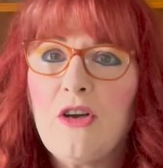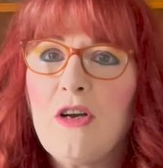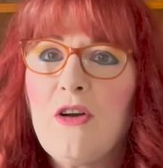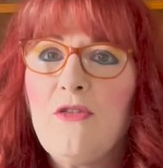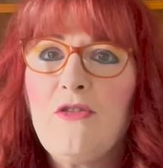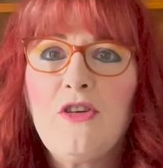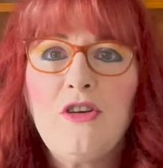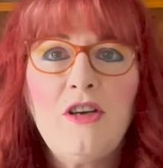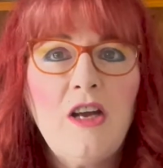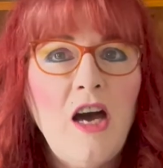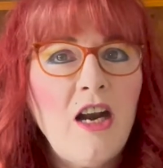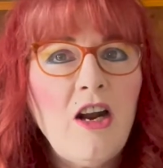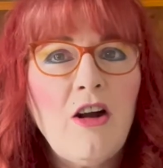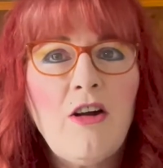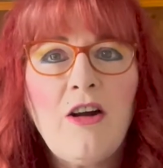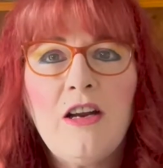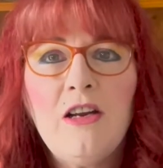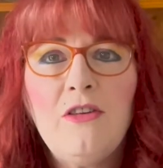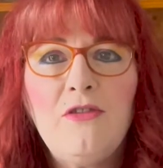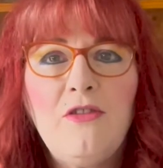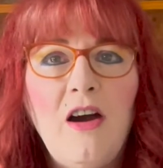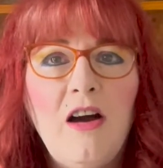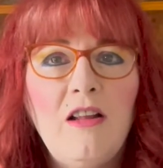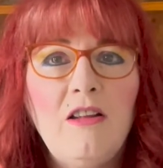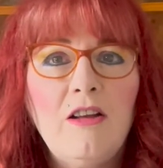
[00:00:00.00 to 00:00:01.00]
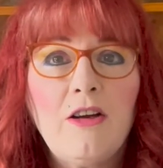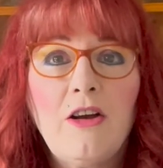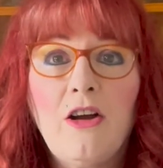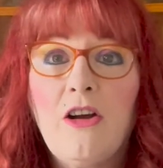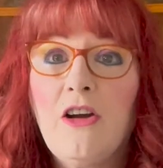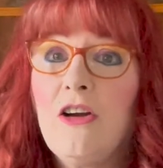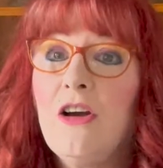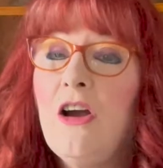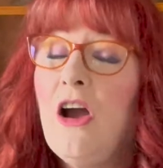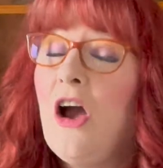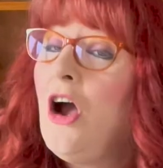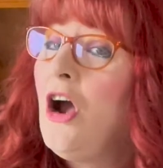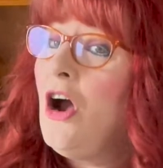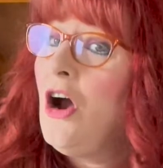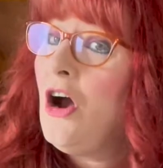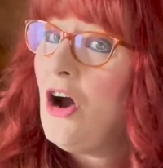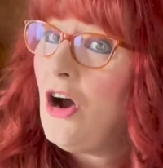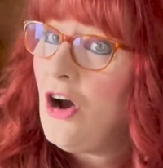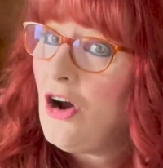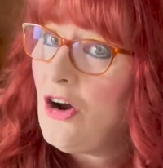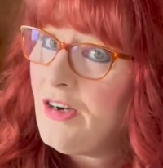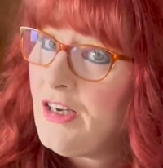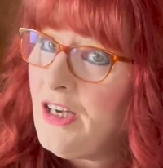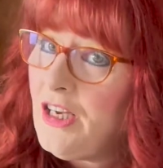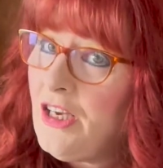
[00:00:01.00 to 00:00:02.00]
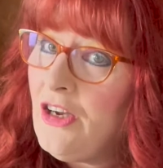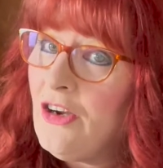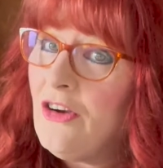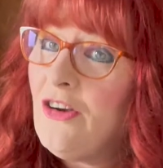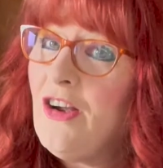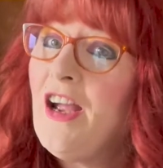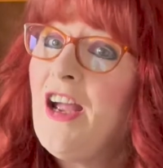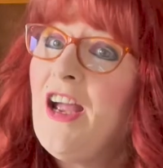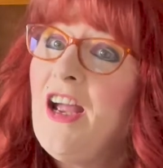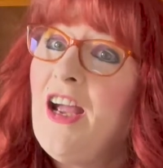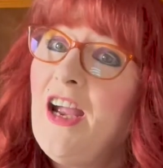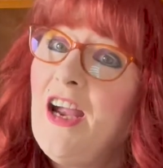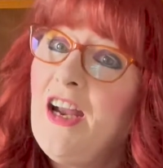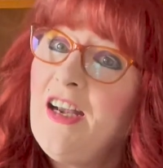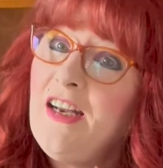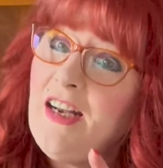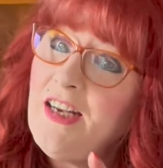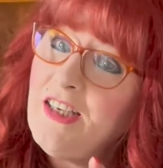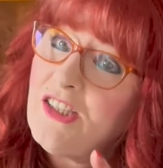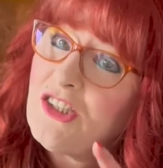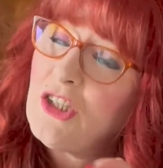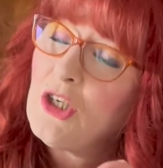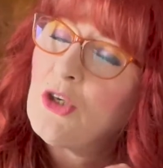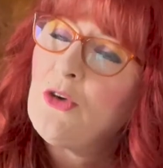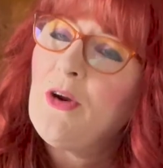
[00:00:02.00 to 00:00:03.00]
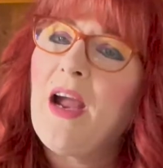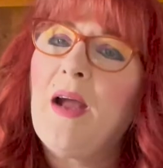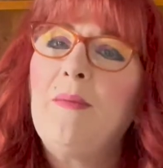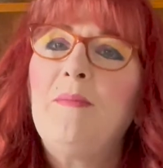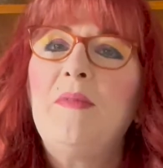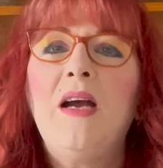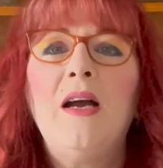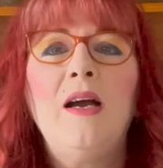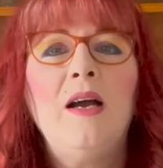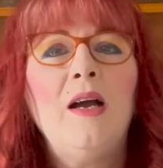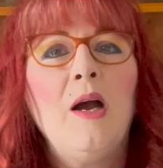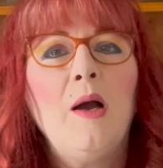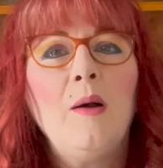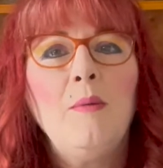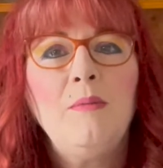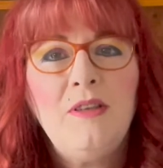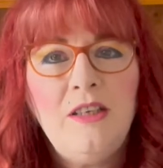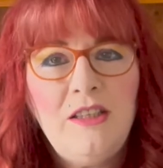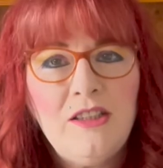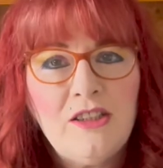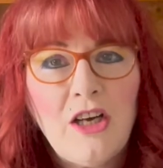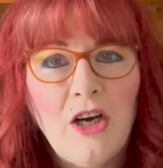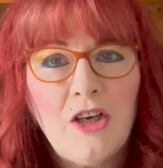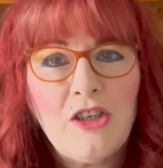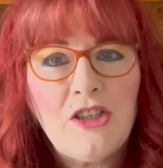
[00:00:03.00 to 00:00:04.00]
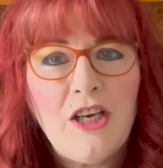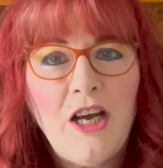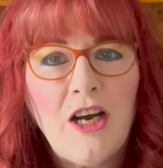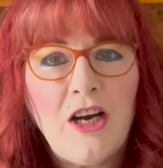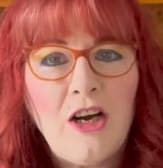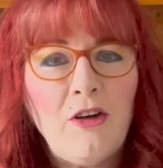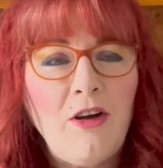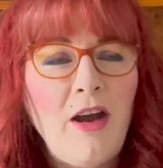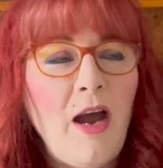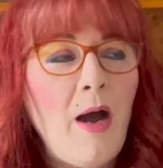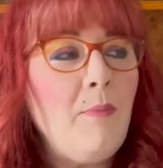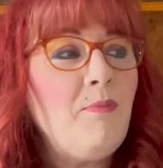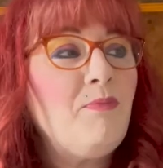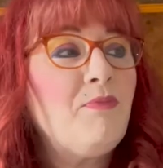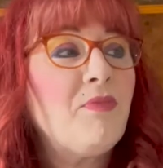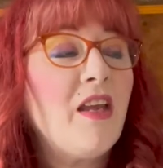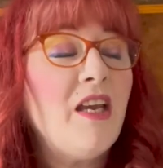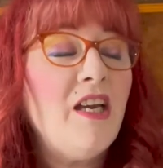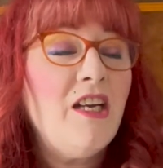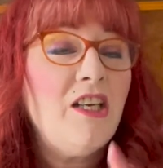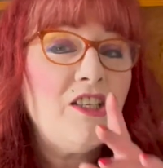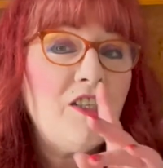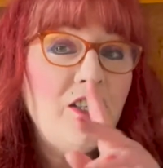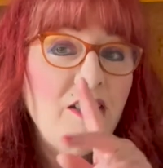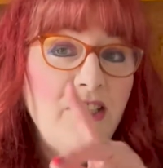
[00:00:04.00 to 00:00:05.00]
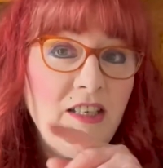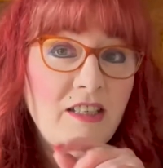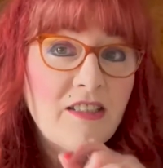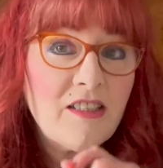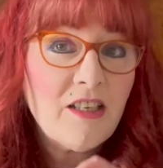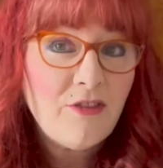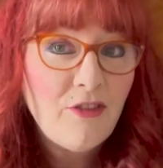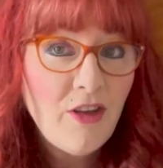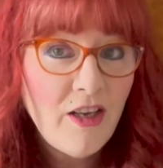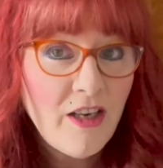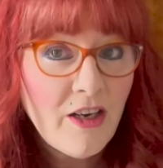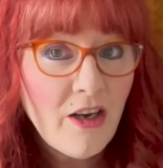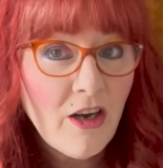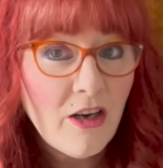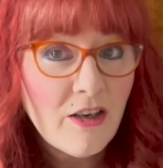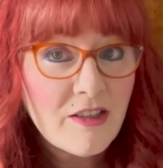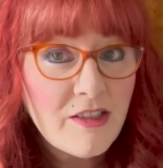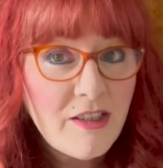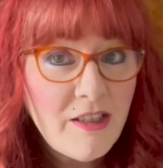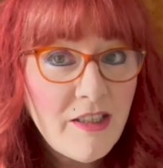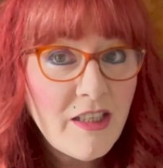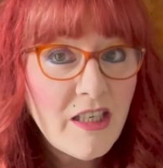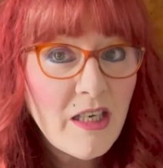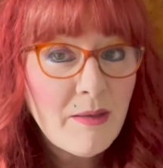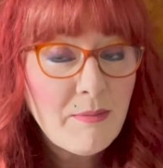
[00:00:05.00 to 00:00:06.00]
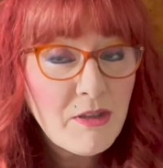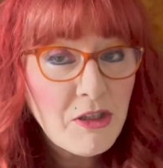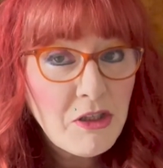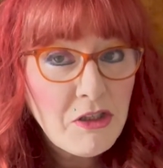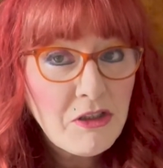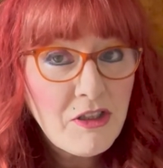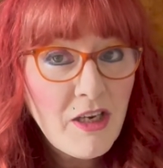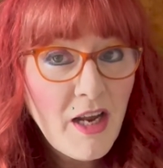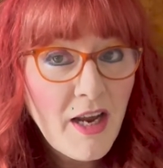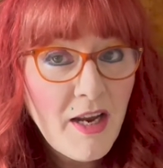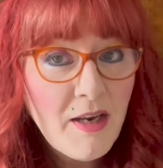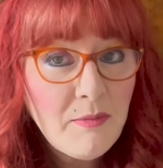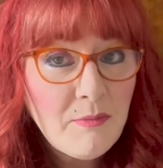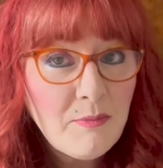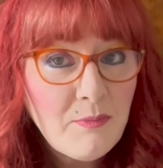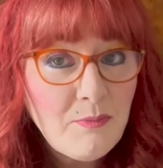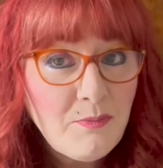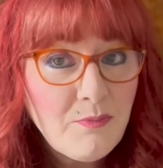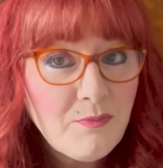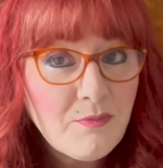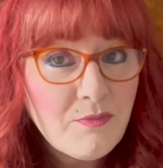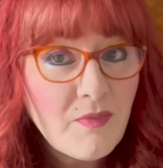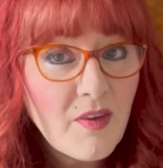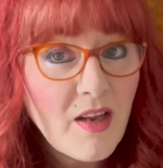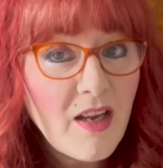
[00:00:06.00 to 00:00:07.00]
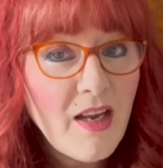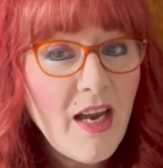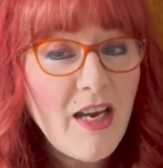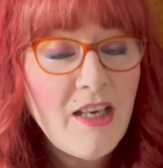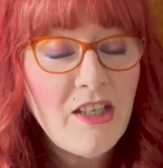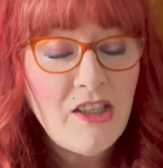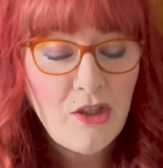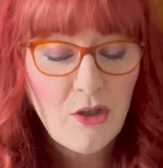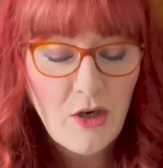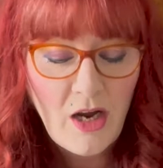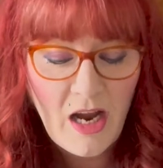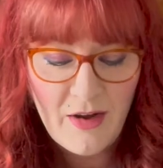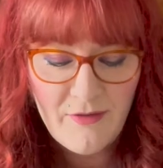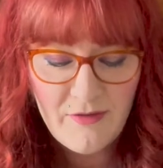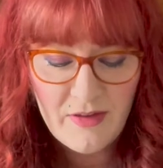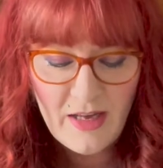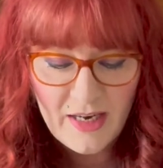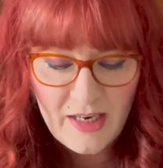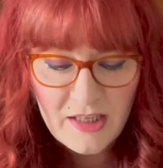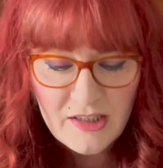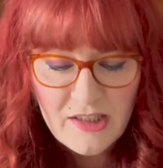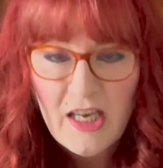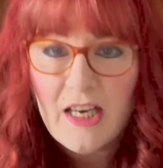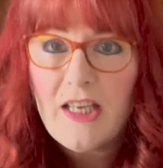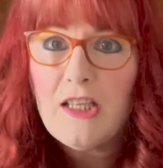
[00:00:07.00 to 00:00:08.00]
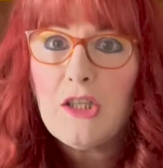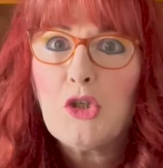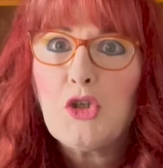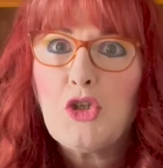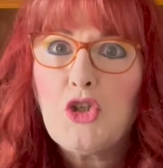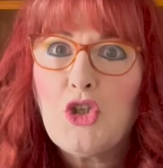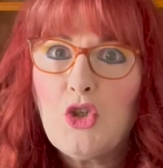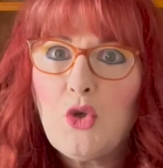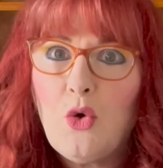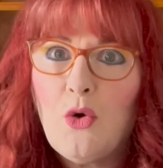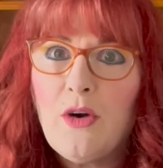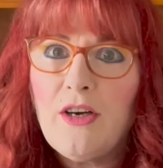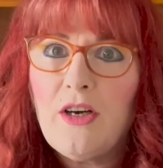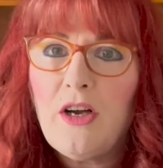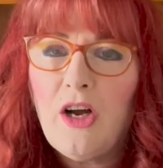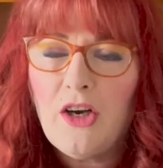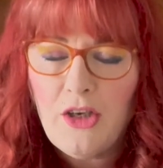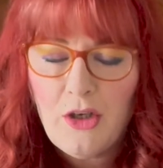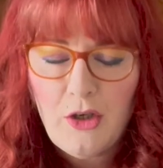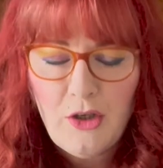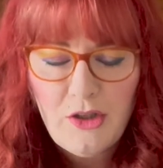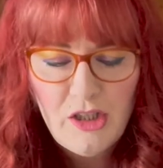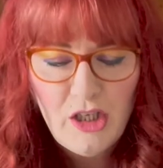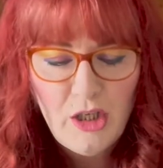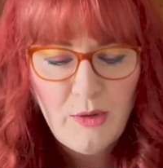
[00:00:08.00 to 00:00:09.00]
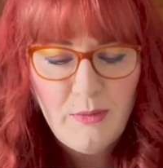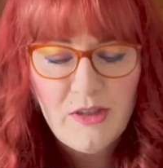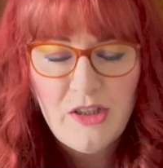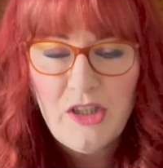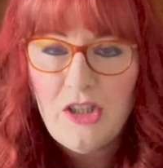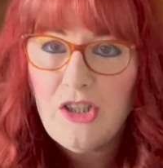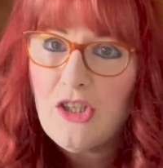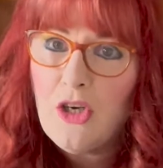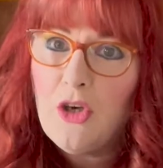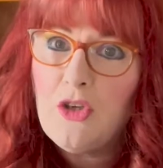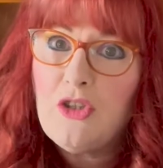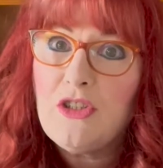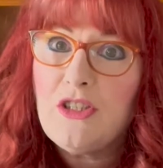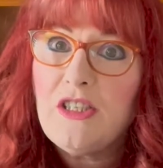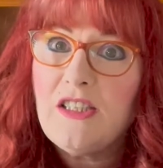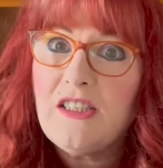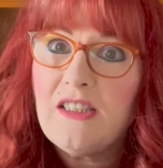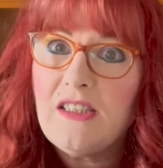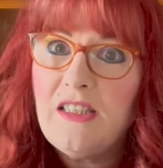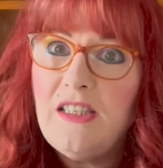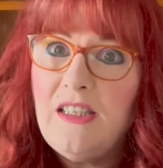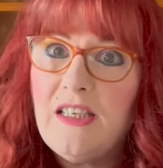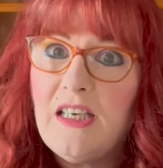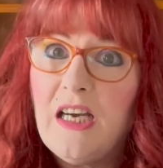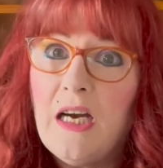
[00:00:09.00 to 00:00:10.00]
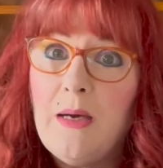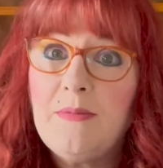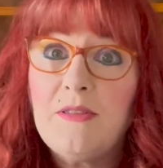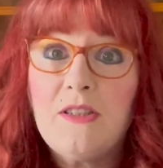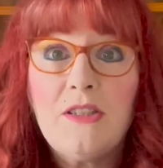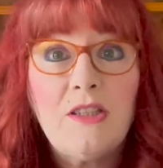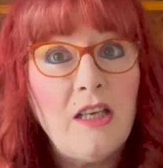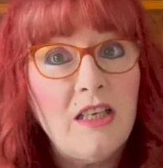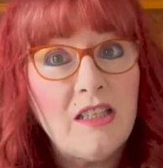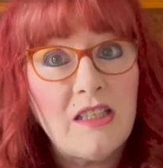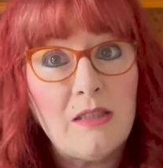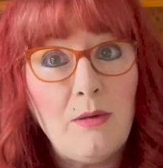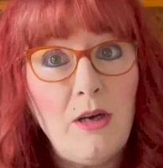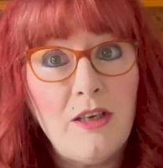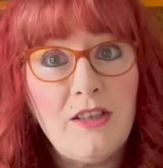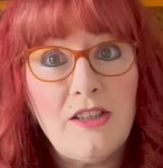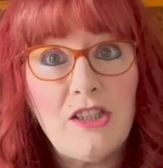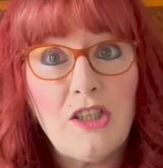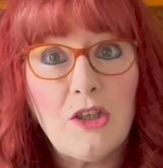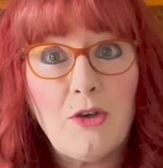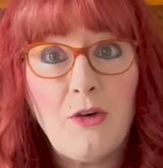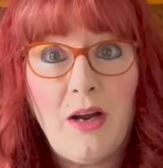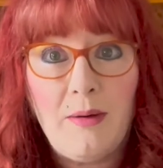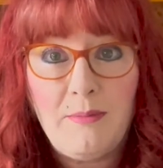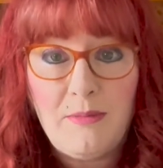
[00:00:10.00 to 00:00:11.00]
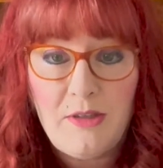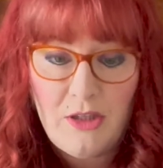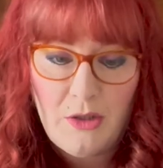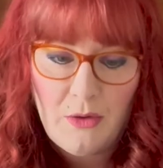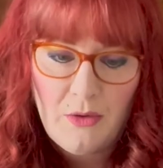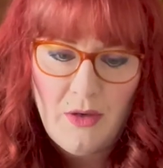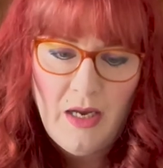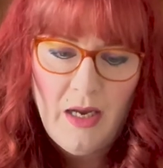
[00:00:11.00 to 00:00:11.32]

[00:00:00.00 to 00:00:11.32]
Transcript: If you're not already following her on here and Instagram, please go check her out. She does a thing called Teacup Tuesday, and she'll have it's like a little short on YouTube, and she shows you these teacups. She does them on Instagram too.